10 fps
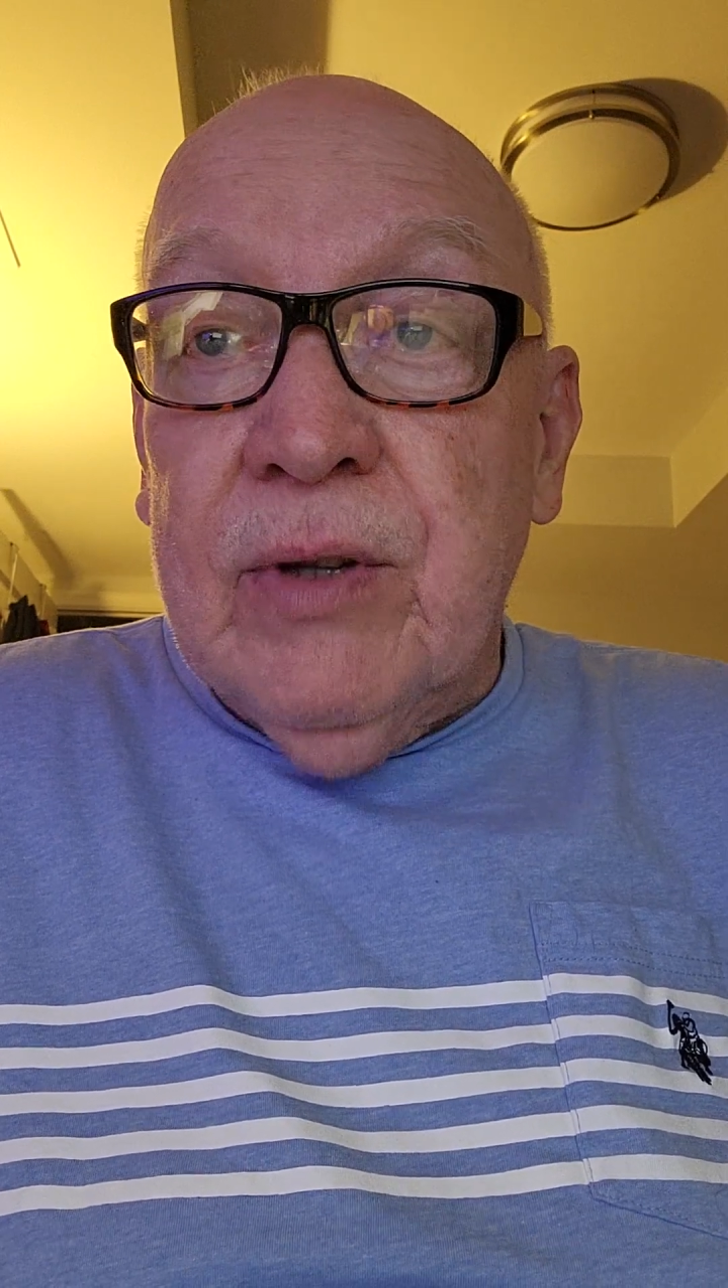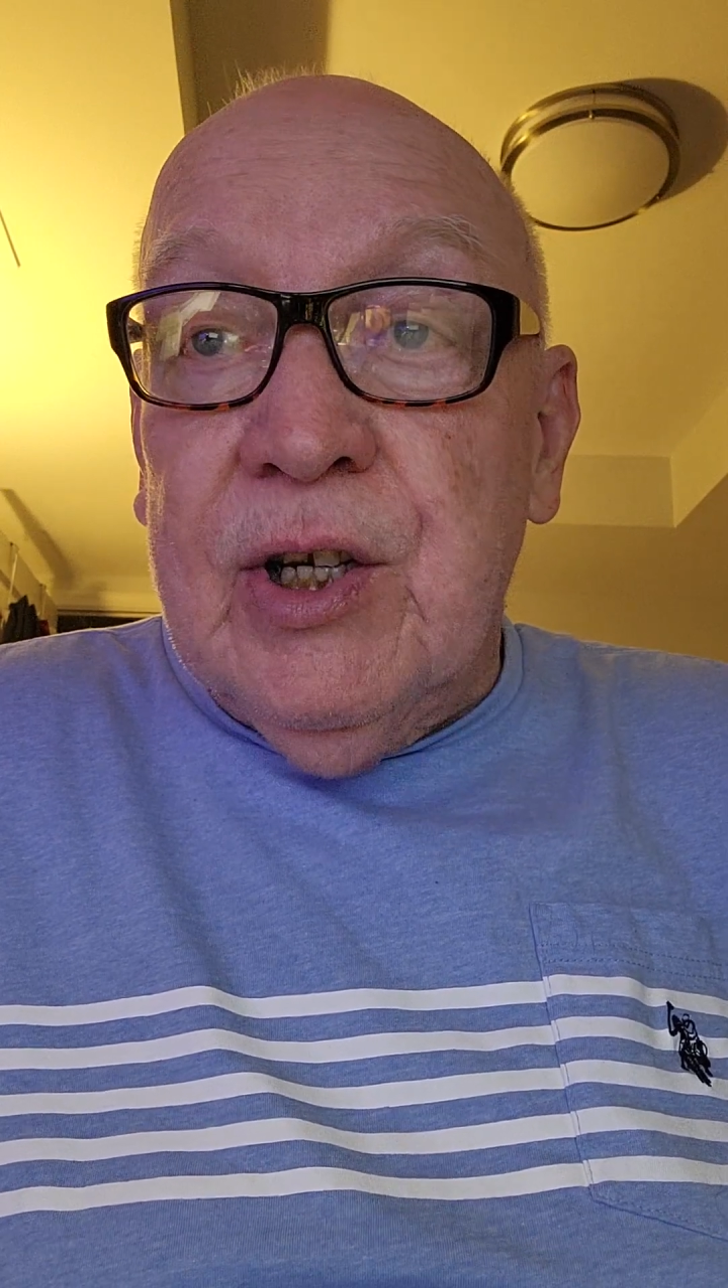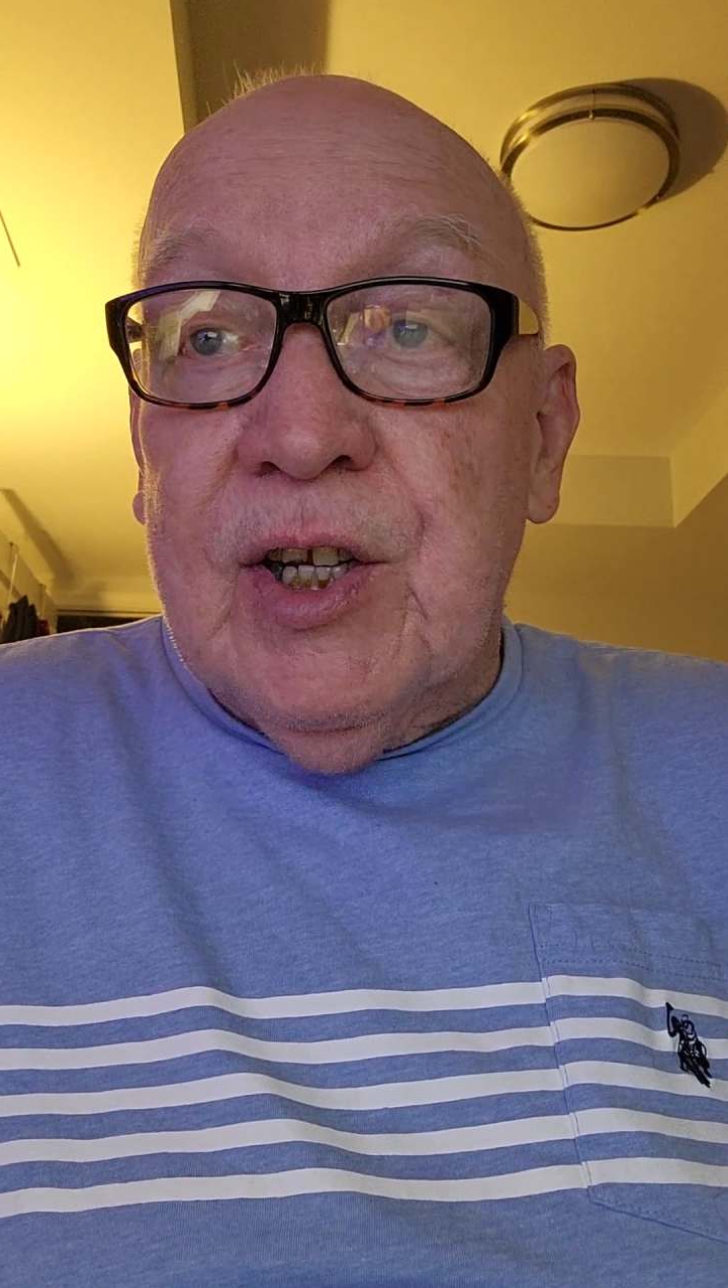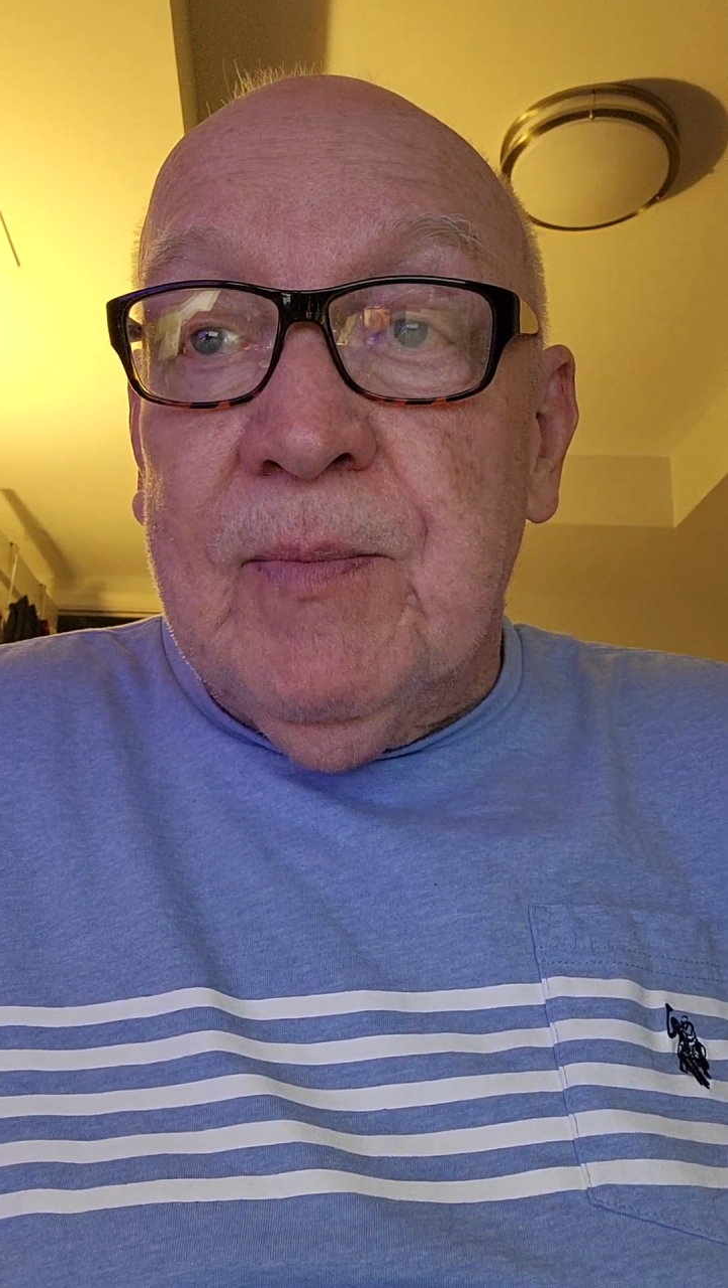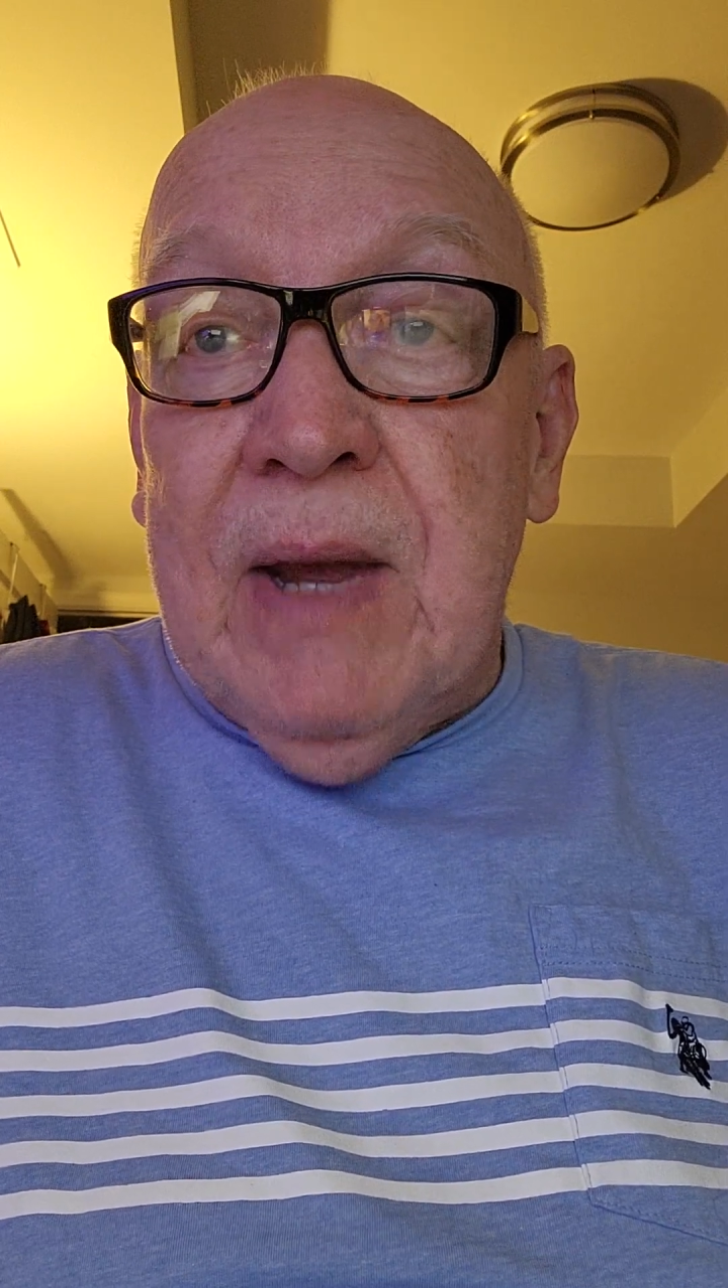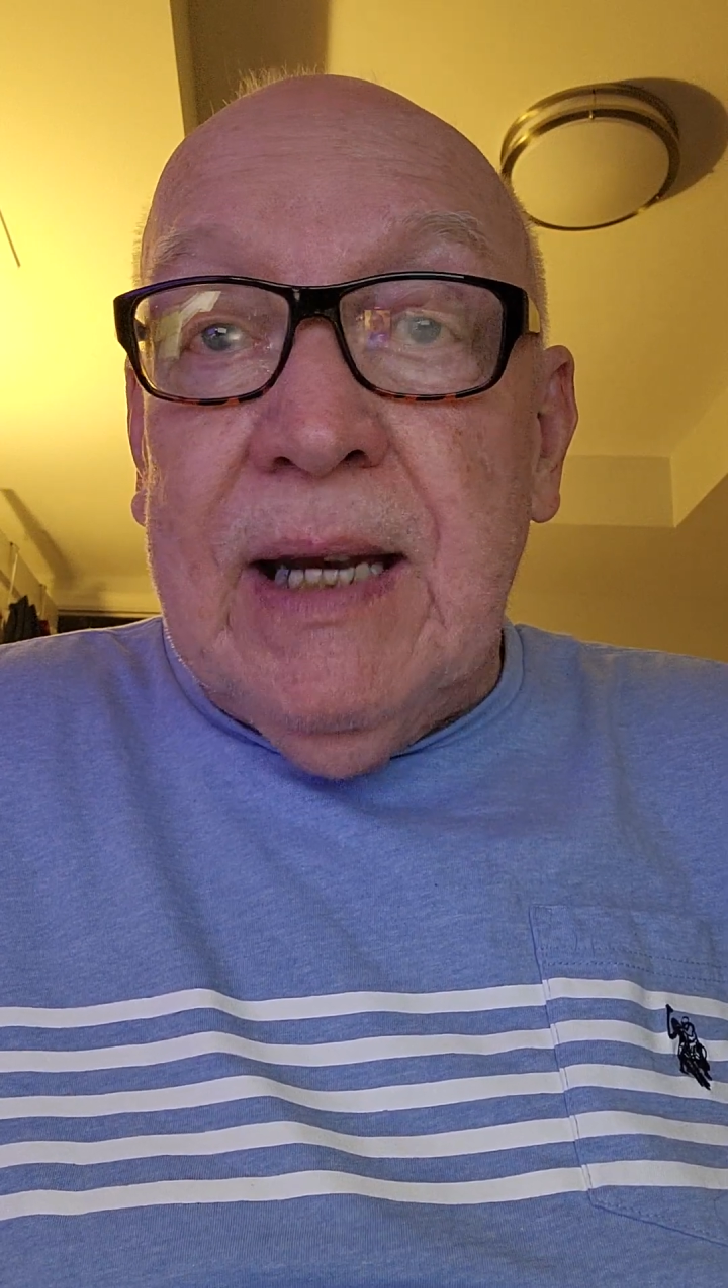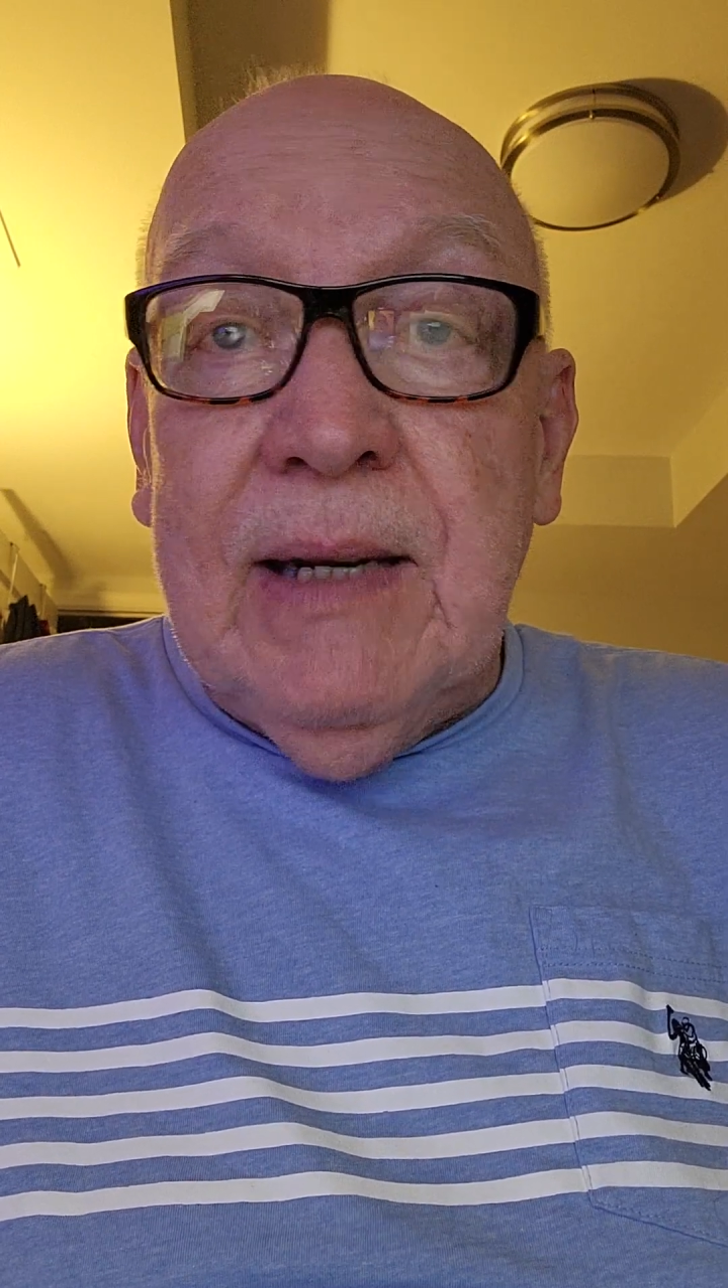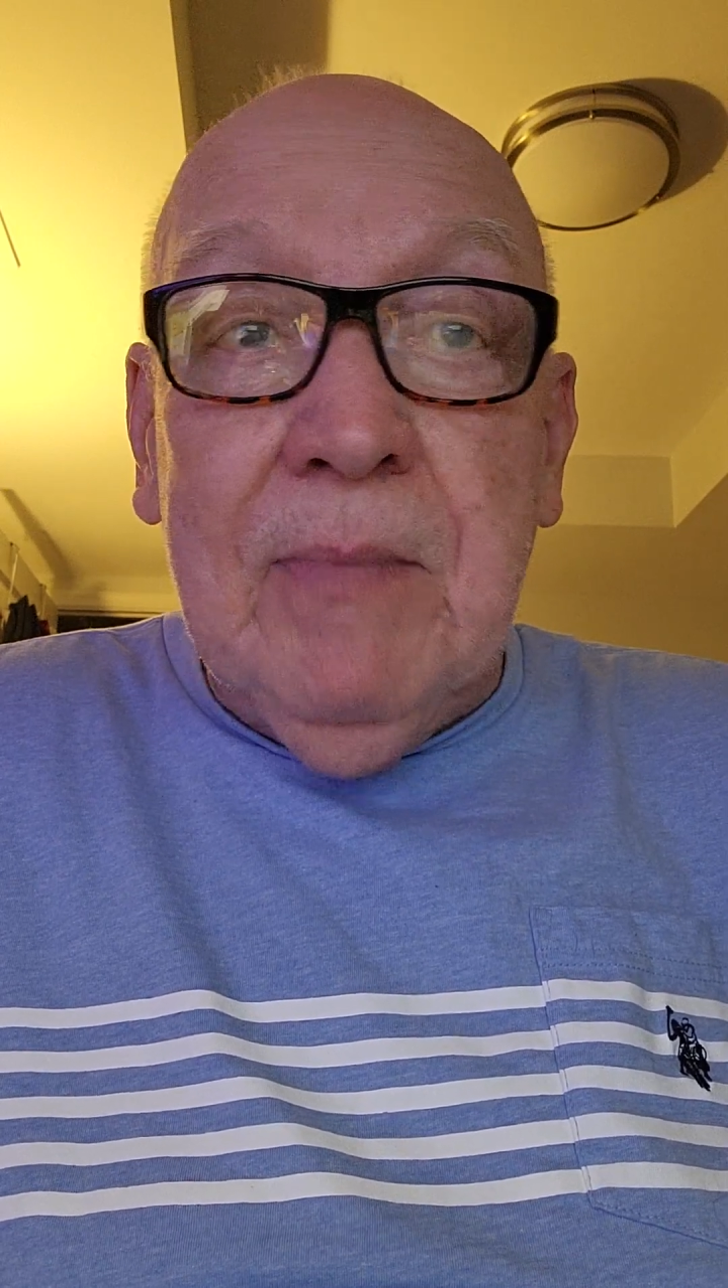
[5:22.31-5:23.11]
they just may